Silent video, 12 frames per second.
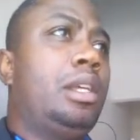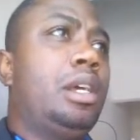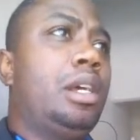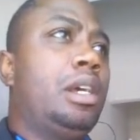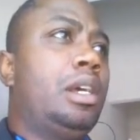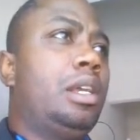
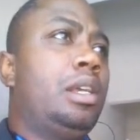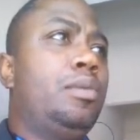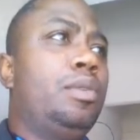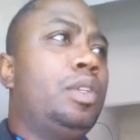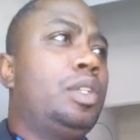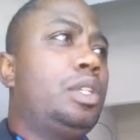
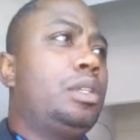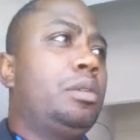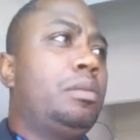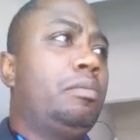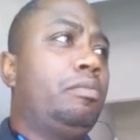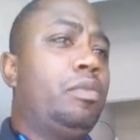it
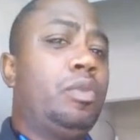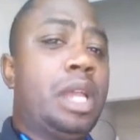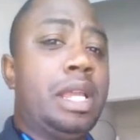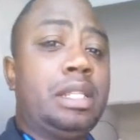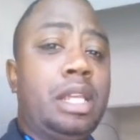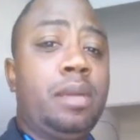was
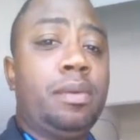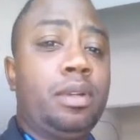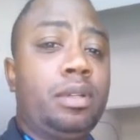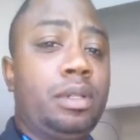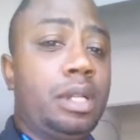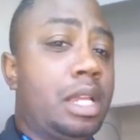nice
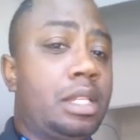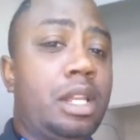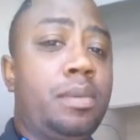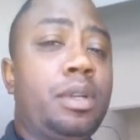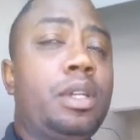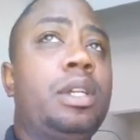
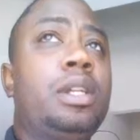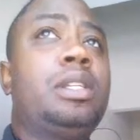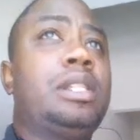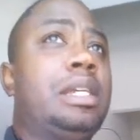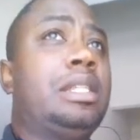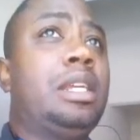
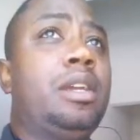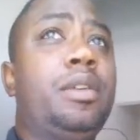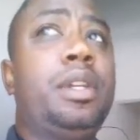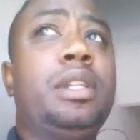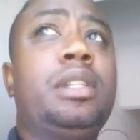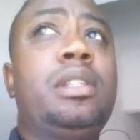neighborhoods, nice
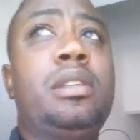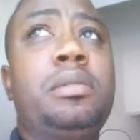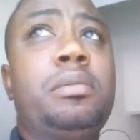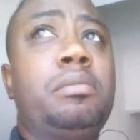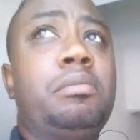areas,